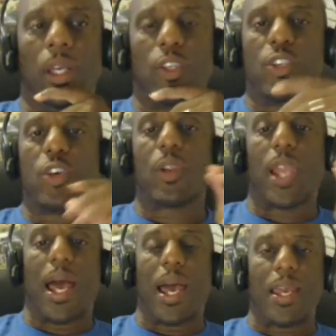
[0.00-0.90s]

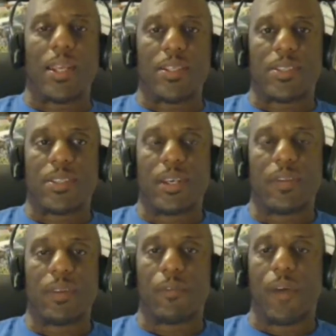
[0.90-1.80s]
utilize
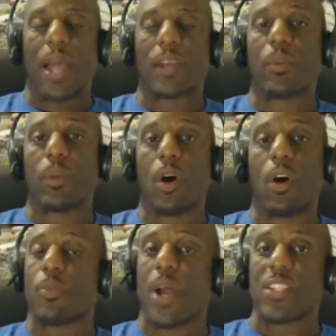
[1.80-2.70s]
the vacuum law
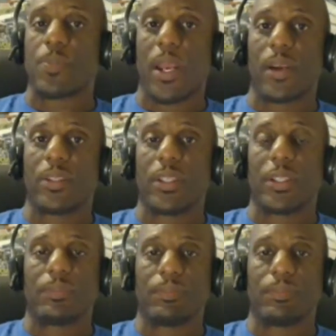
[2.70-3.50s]
of prosperity,